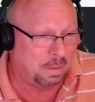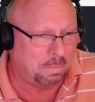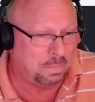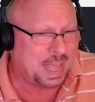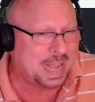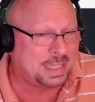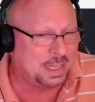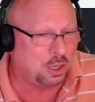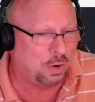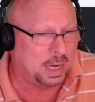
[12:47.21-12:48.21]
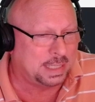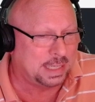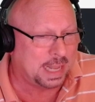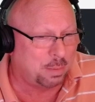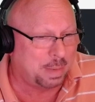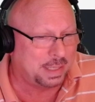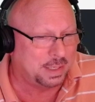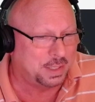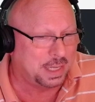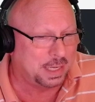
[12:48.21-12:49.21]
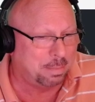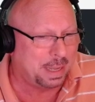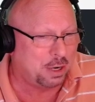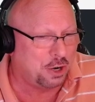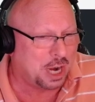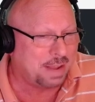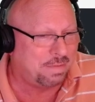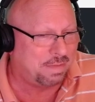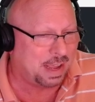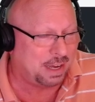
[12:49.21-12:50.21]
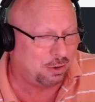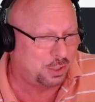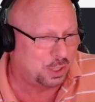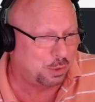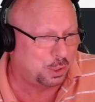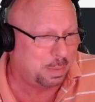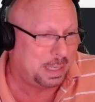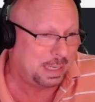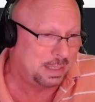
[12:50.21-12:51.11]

That's interesting. That'll make this thing a better knife fighter, so to speak.